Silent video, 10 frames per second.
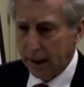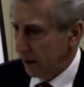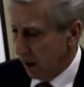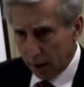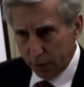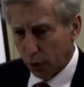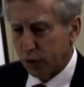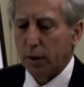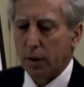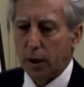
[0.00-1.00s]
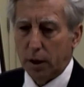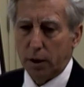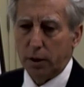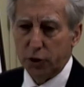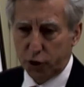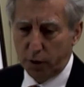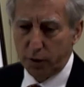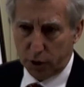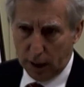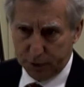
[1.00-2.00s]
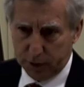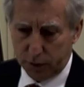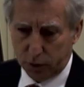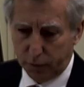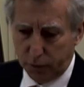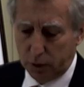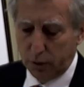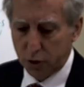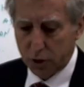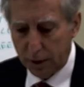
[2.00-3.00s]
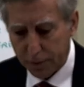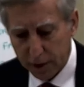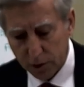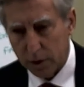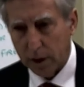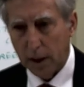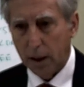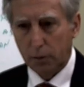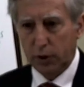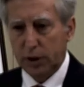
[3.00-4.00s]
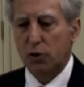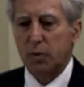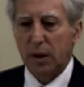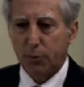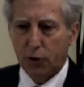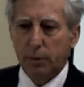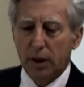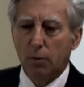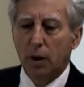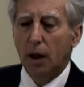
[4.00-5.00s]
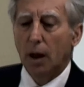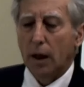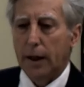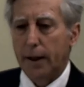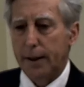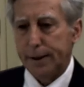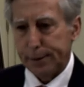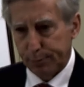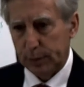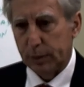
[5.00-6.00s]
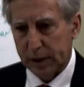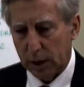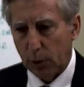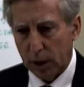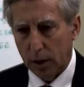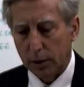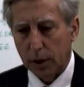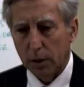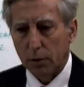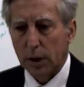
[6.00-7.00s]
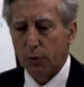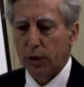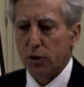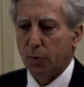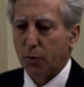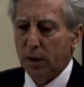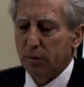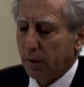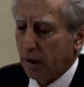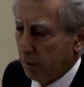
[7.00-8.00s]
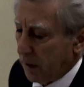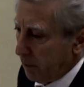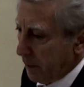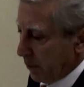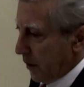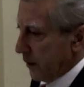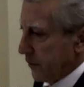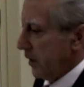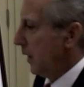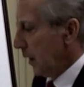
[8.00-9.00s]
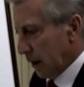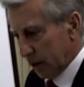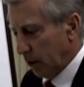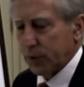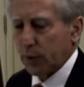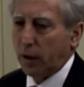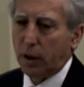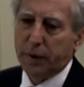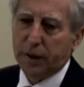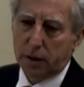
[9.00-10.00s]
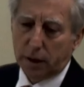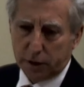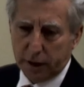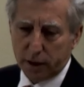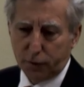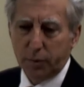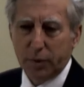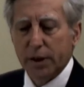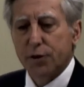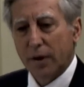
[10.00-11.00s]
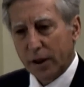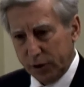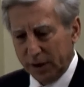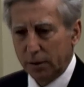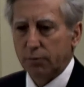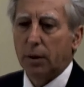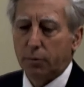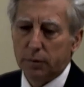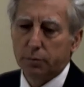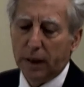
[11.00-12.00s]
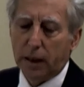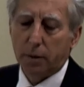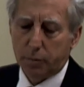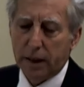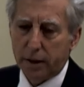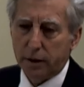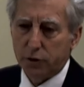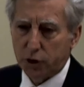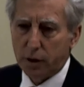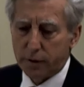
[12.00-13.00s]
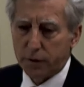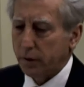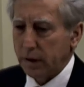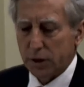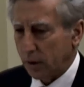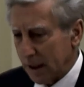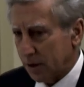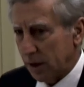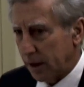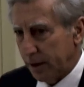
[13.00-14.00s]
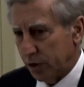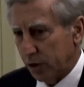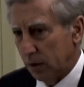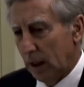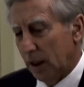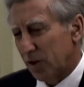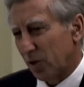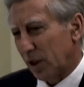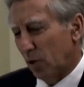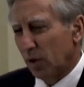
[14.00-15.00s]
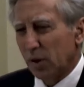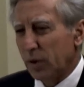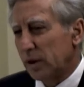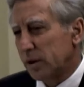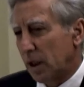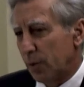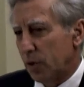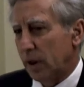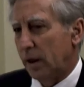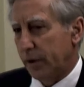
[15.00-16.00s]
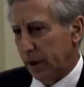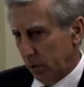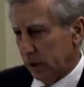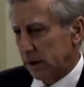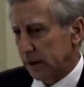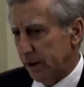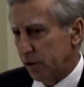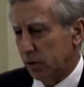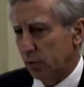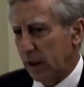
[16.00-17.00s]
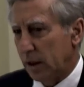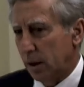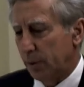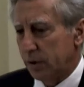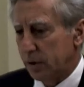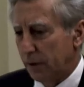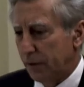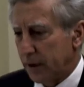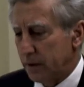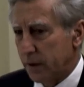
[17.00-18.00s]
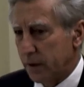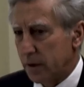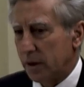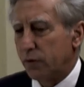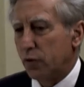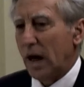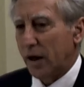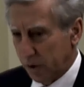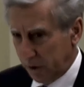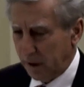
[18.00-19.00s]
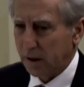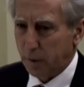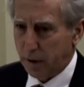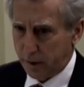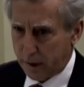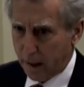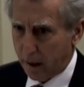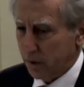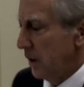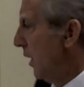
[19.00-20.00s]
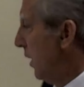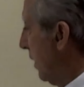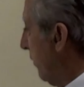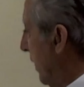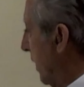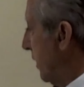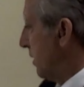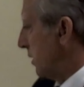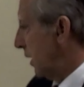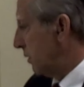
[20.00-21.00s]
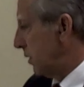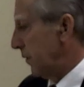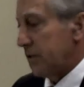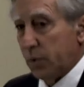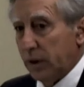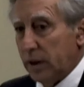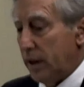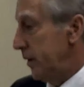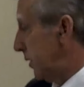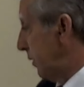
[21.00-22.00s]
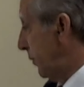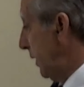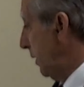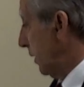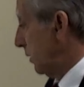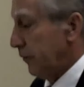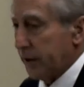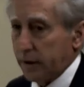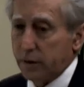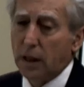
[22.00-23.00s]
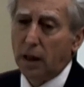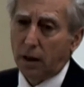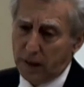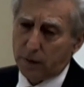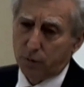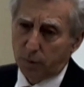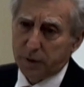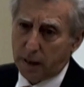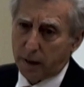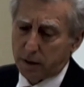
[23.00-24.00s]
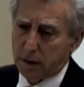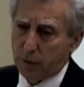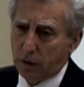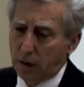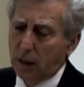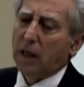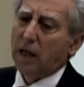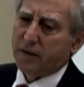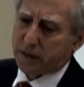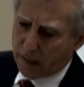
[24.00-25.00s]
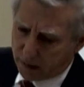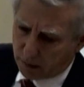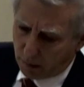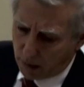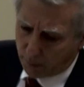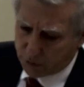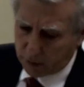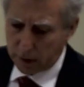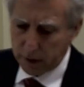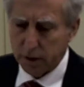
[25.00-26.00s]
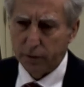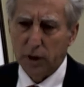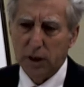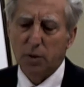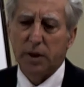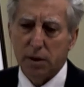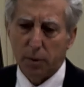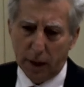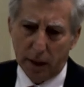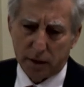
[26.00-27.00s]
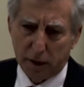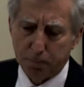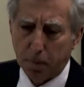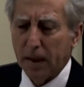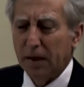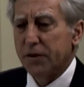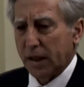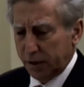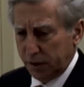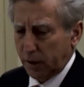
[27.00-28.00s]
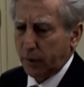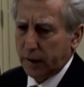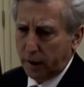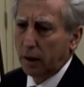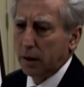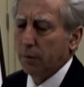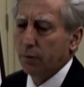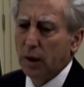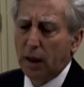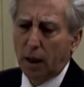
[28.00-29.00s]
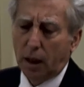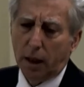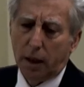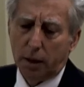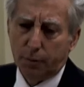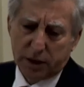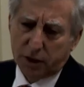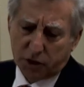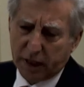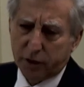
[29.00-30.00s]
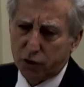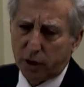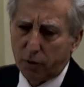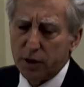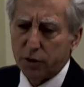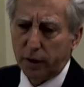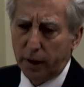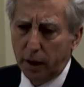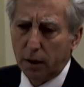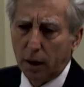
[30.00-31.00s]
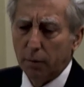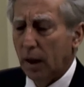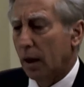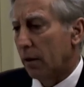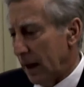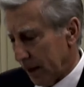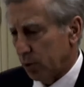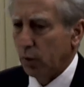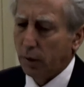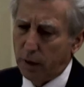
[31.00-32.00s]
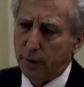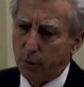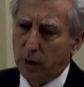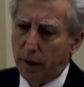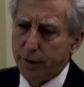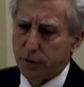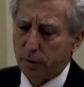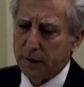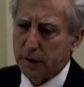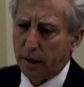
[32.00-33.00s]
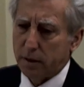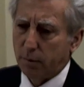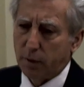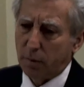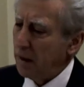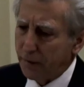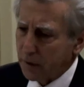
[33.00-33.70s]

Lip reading: Again, those are insurance options. So if you use your dividends to say reduce my premium, because I want to reduce the premium on my policy, those will all be tax-free because you're actually buying insurance. Okay, so that's not an issue. So the only real time you have any real issue when it comes to dividends is if you actually take them out in cash. In that case, then the difference between the ACB and dividends, that will be taxable. And the second option is if you leave them on deposit and the secondary income, basic second generation income, that will also be taxable.